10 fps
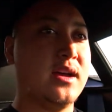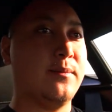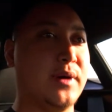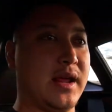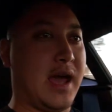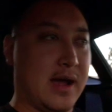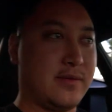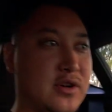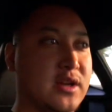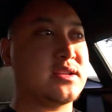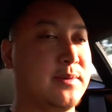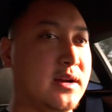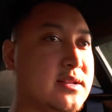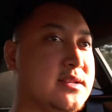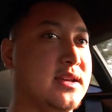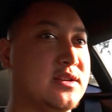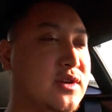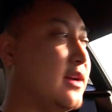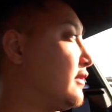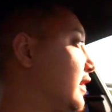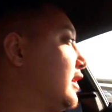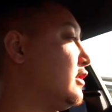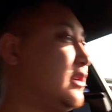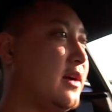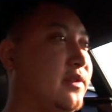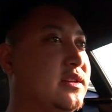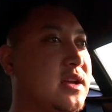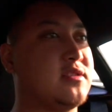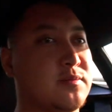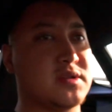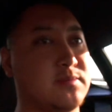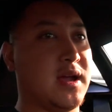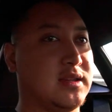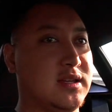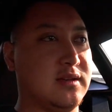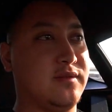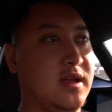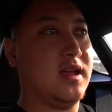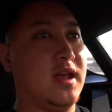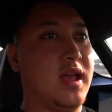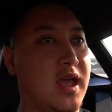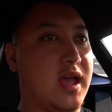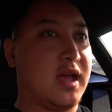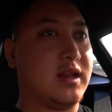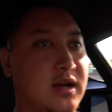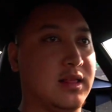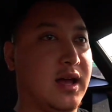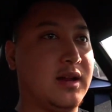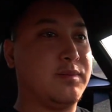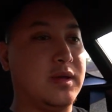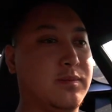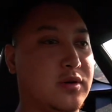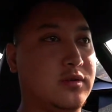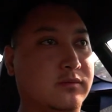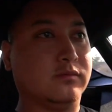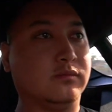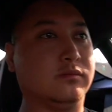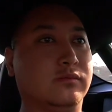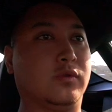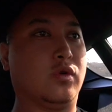But after experiencing it, driving it, you definitely change your perspective. And a lot of people,